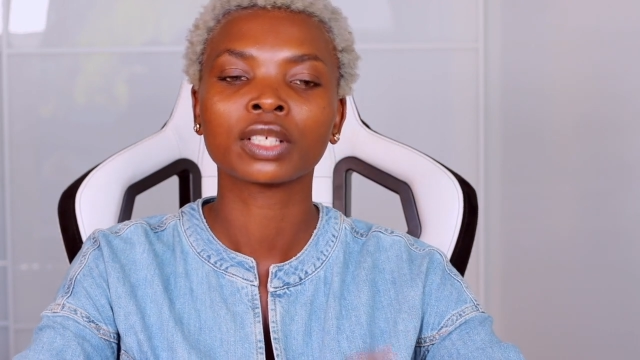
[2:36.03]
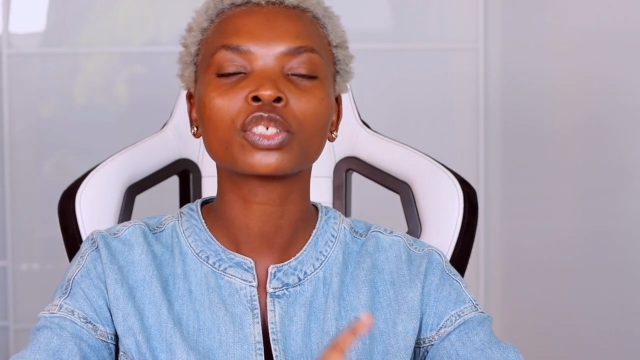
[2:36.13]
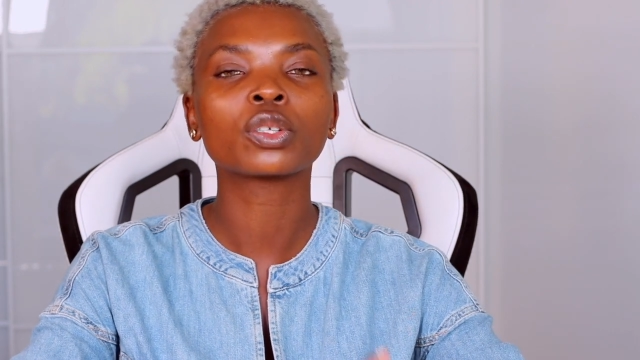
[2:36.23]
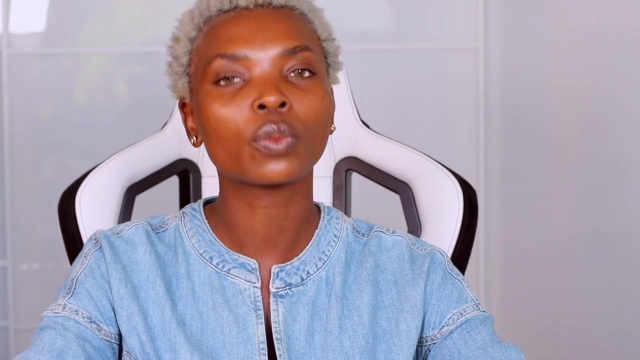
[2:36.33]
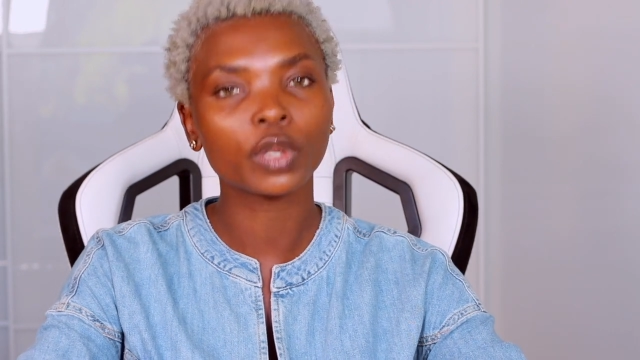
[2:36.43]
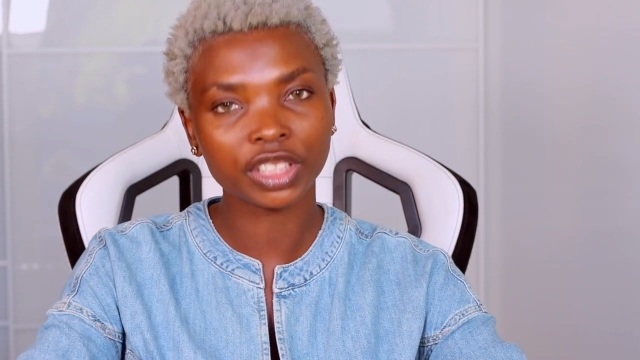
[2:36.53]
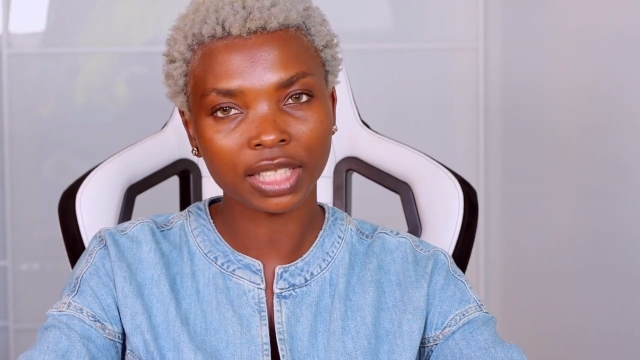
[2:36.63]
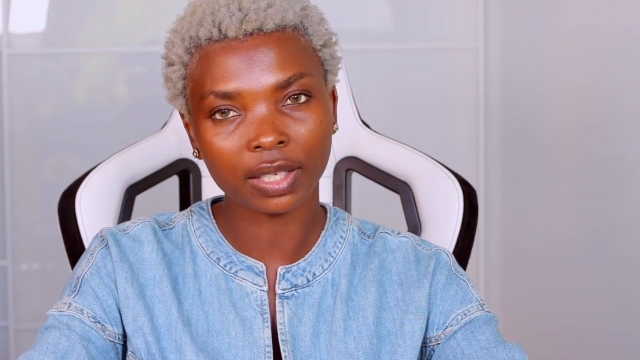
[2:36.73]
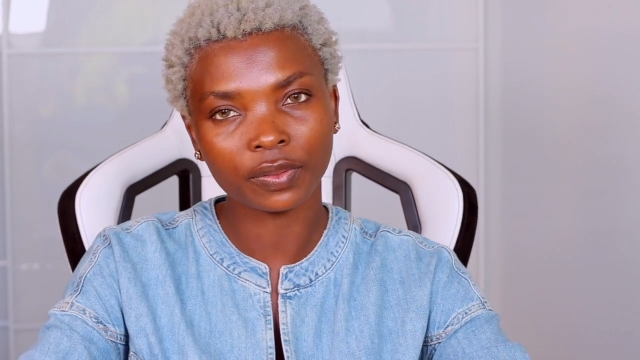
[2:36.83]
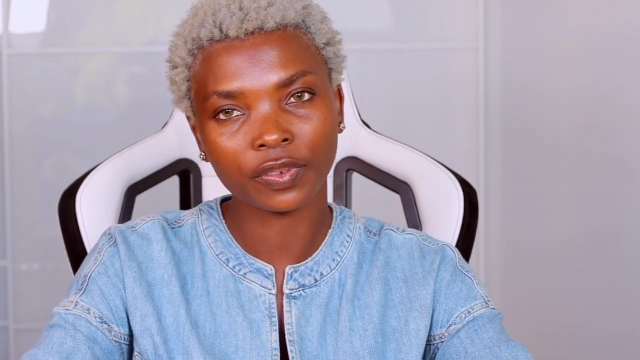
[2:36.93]
so watch
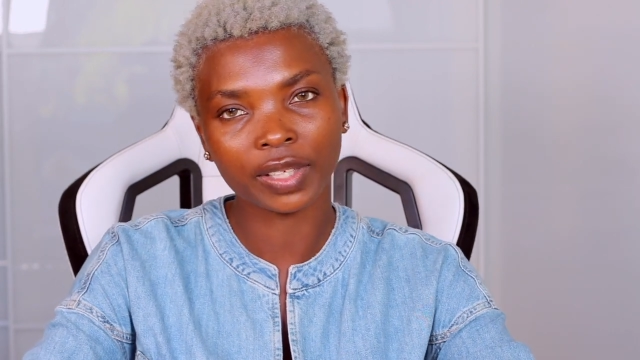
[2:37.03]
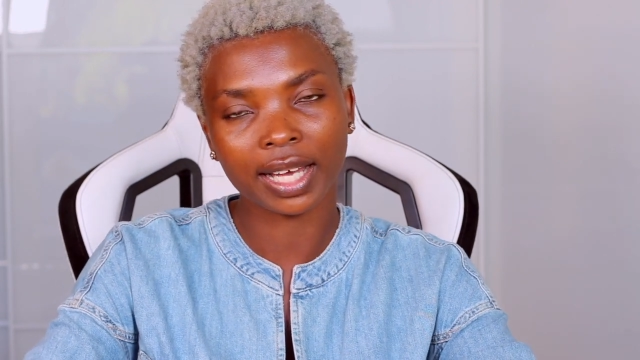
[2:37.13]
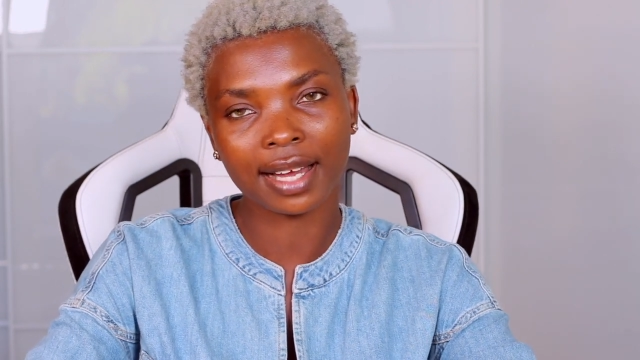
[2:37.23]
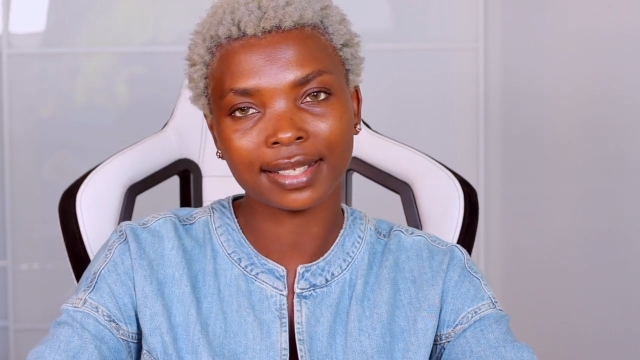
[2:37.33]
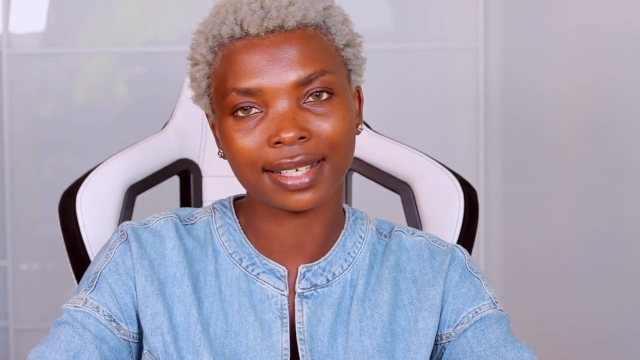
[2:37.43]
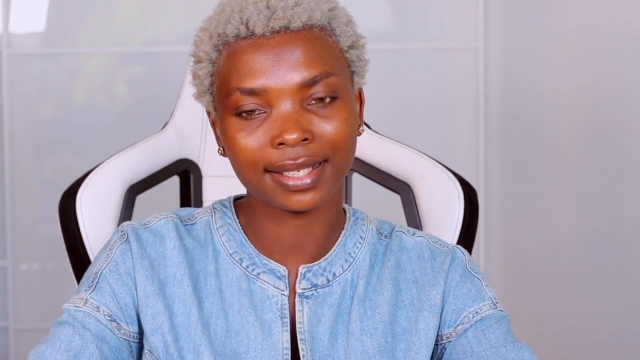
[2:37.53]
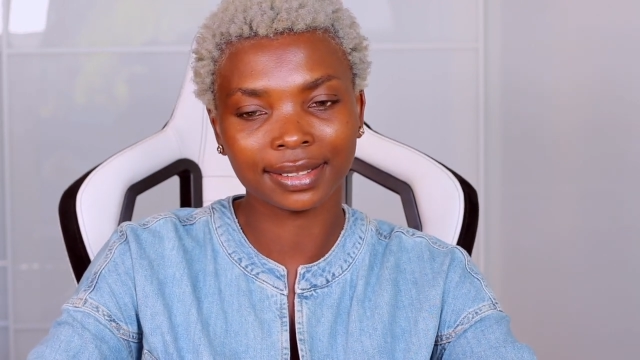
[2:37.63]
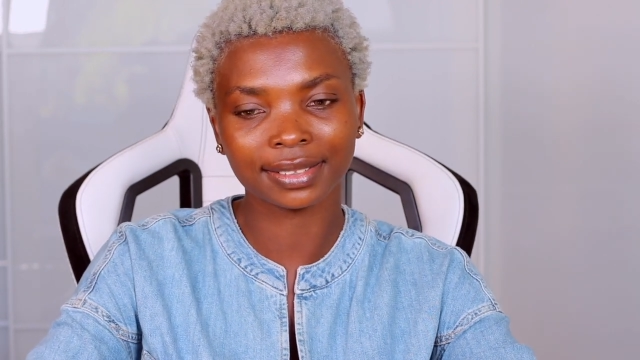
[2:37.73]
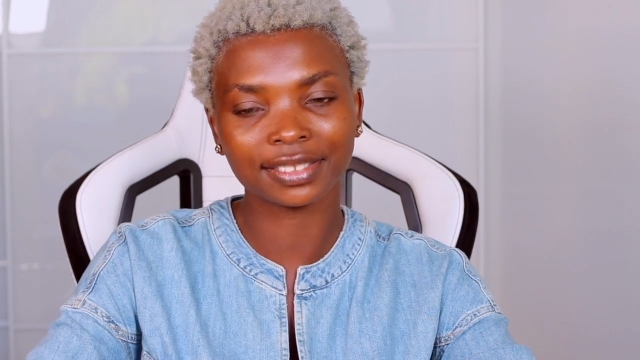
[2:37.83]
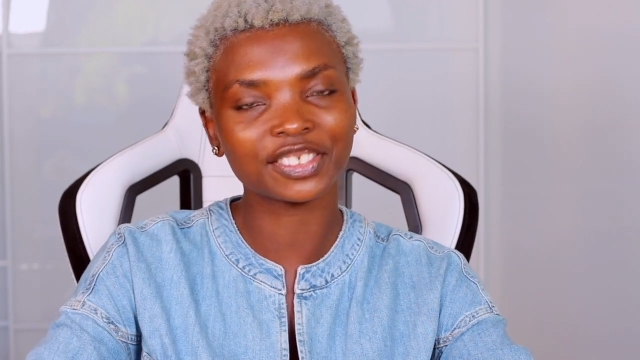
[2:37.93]
out for that
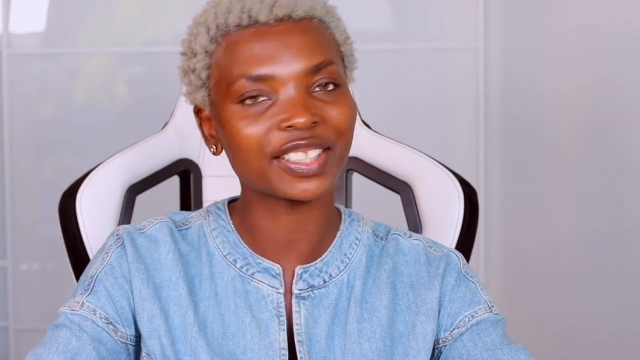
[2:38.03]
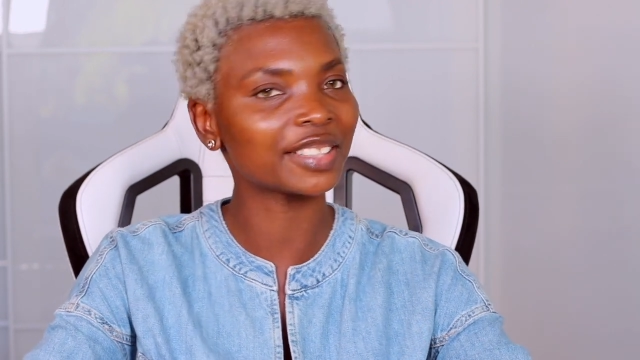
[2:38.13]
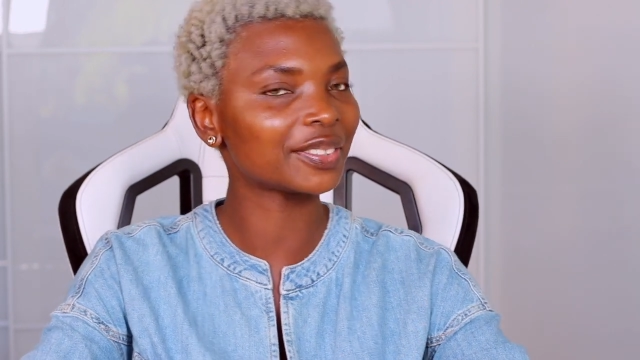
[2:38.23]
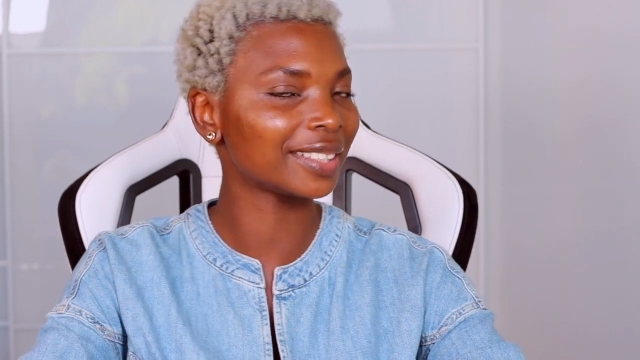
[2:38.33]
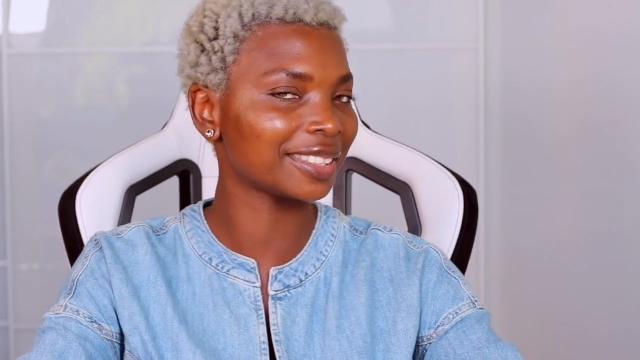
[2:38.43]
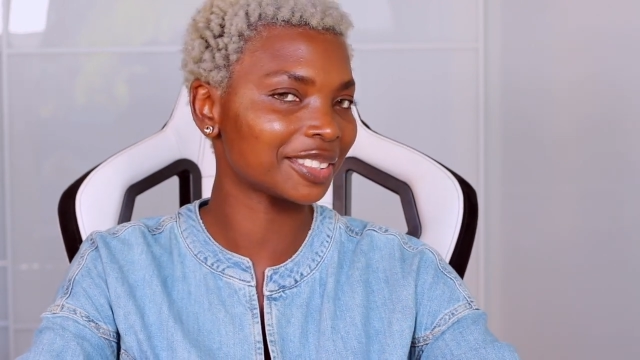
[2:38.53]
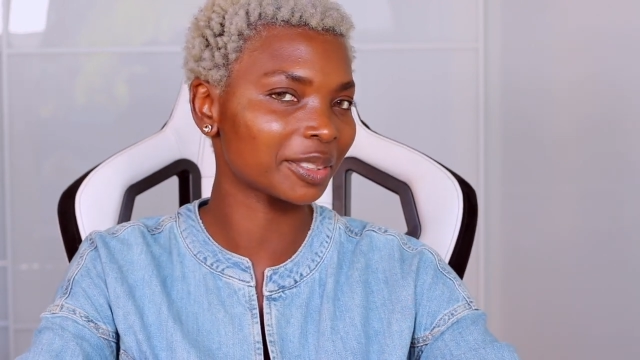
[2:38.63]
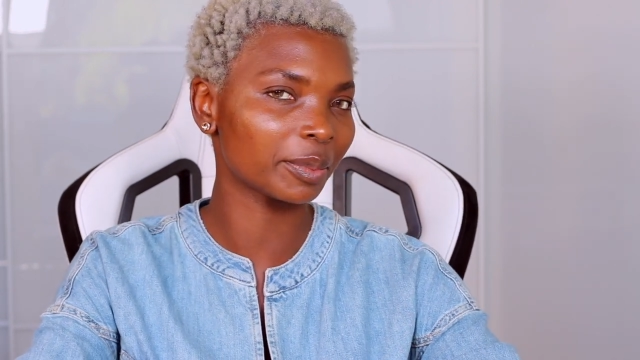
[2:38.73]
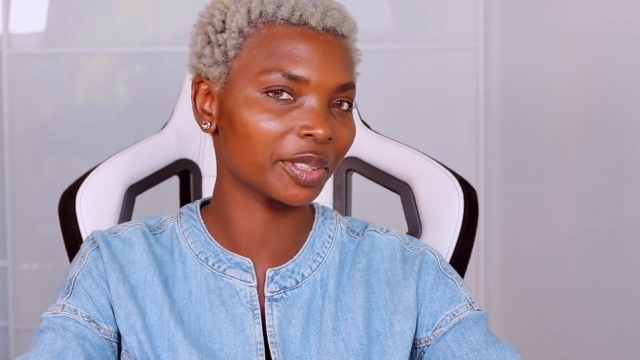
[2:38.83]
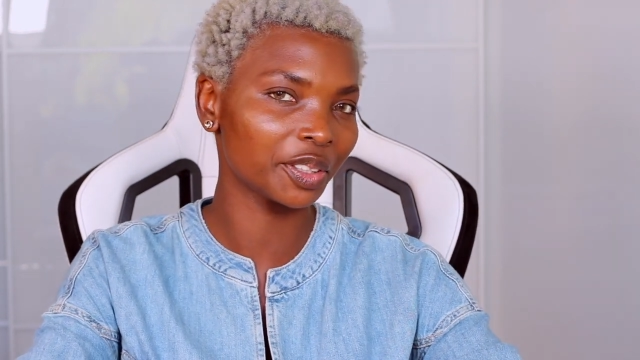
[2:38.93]
and try to learn
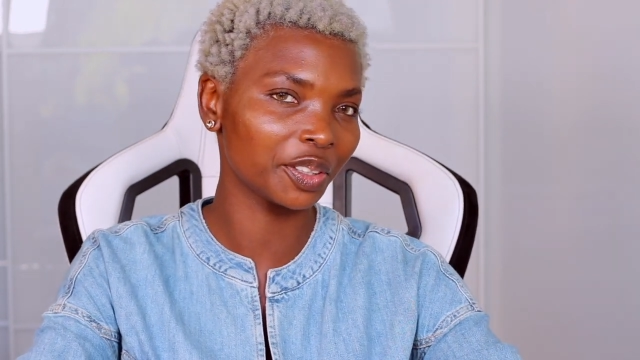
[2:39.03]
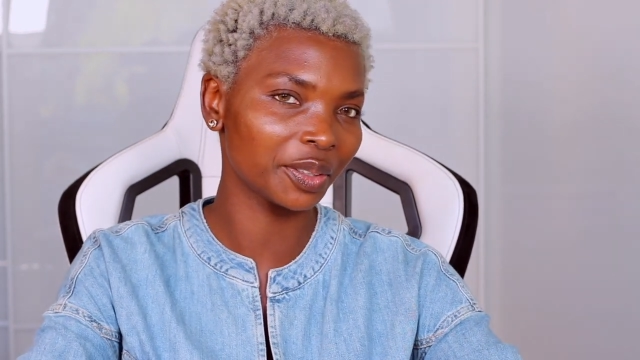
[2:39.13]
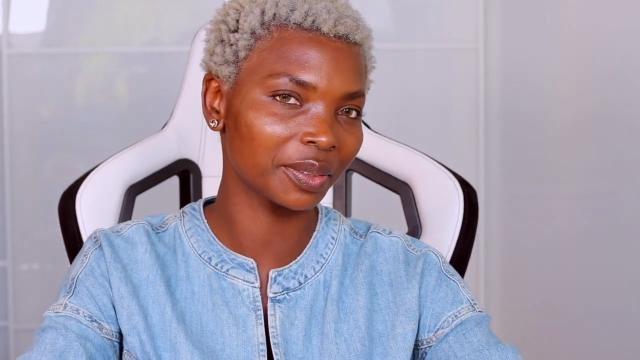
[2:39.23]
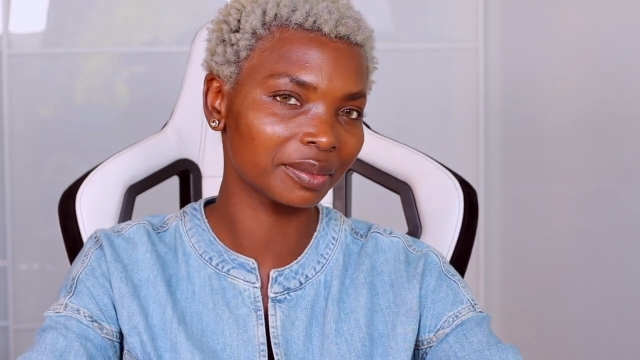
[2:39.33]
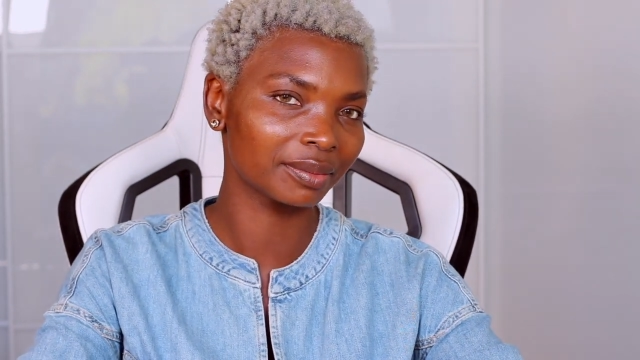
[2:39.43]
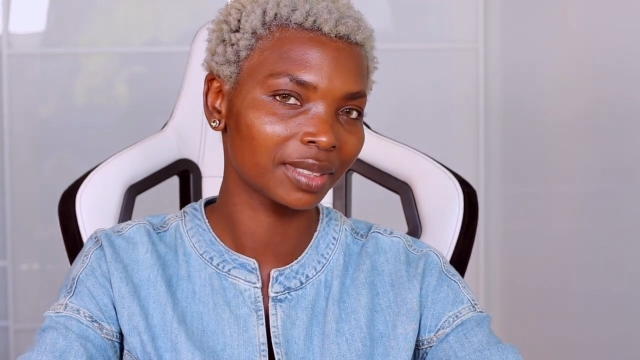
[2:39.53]
something new.